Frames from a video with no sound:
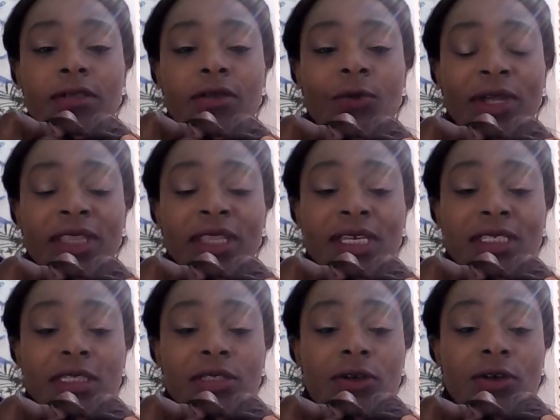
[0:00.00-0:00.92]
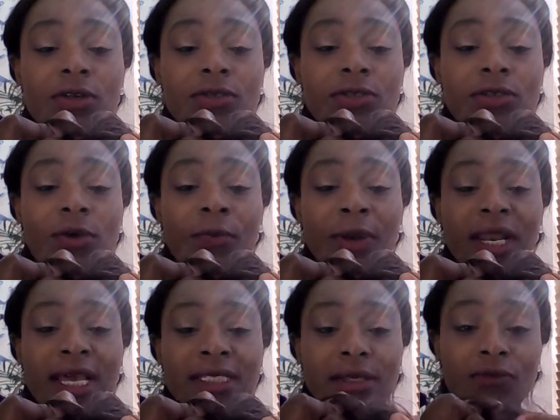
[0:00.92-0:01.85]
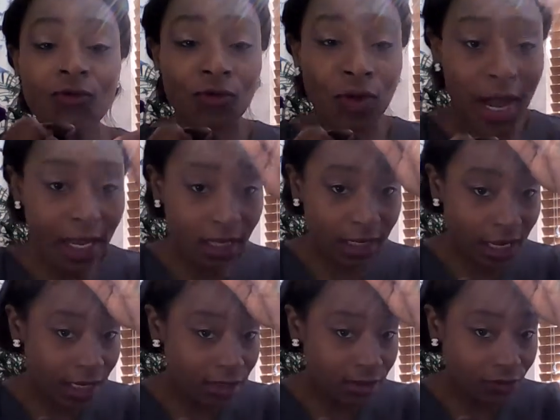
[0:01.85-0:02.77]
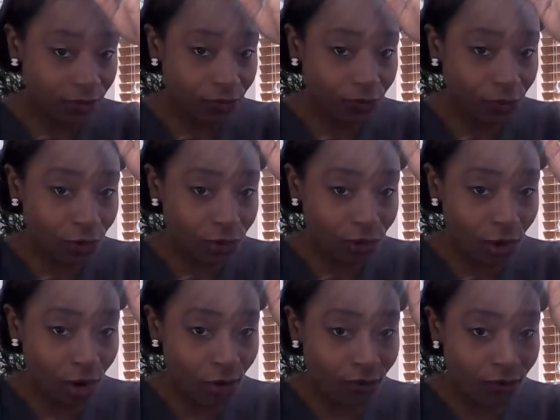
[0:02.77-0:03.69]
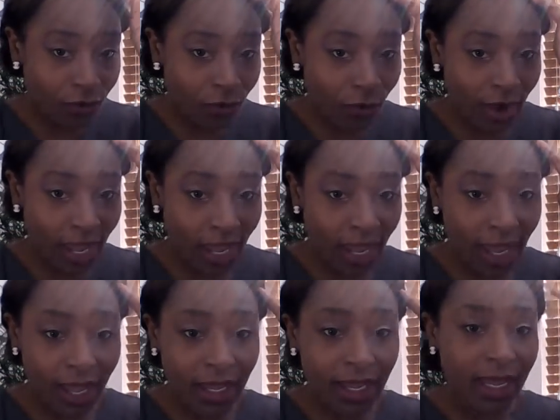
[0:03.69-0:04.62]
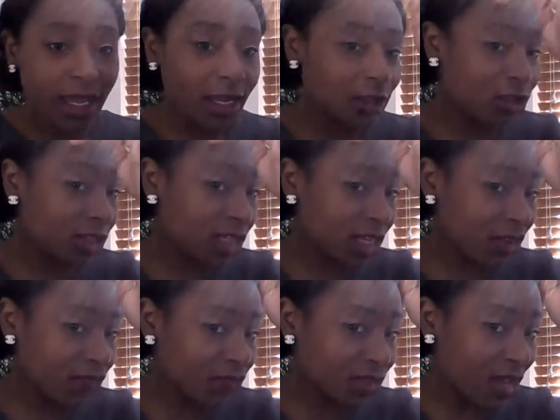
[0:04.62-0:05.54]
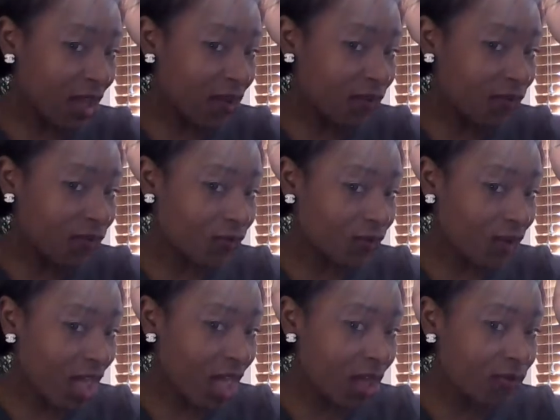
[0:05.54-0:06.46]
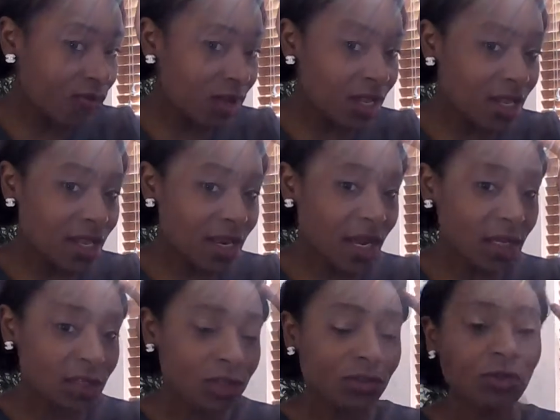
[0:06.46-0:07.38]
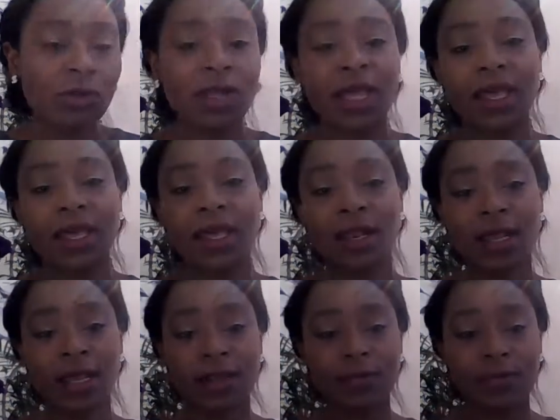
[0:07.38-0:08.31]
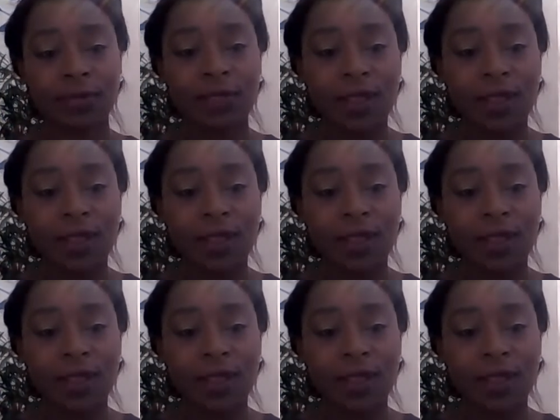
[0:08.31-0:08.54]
So when this is also placed right against the front of your hair, it just gives it a very natural hairline.